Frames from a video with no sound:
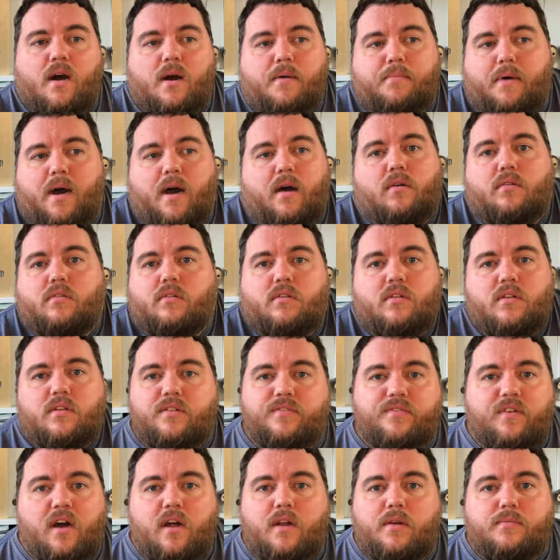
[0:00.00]
about the
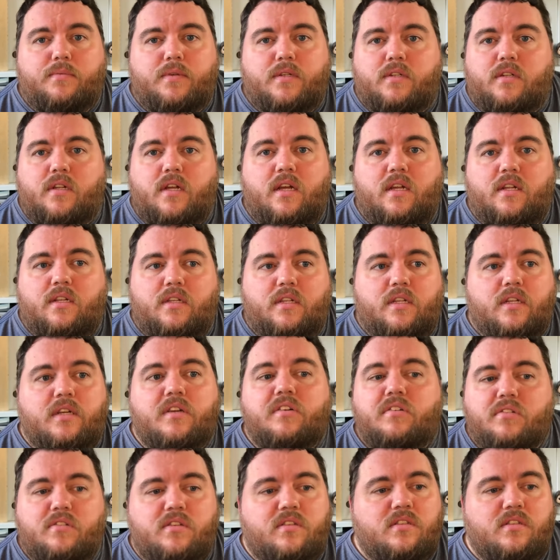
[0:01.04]
environment and the
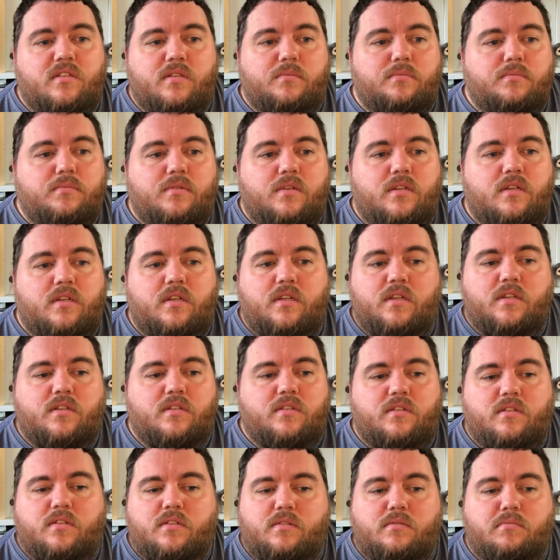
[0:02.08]
ecosystem he
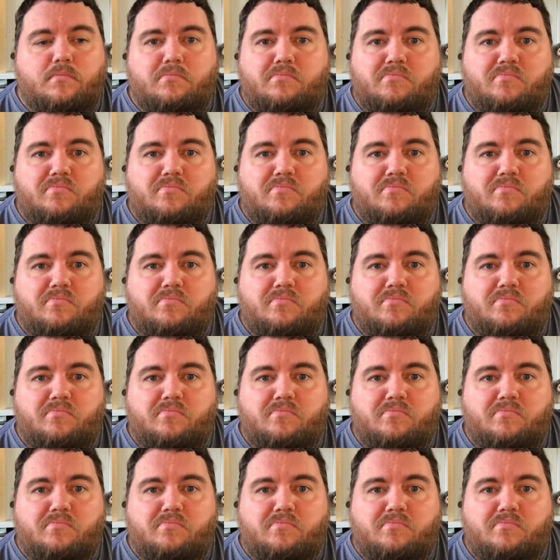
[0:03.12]
is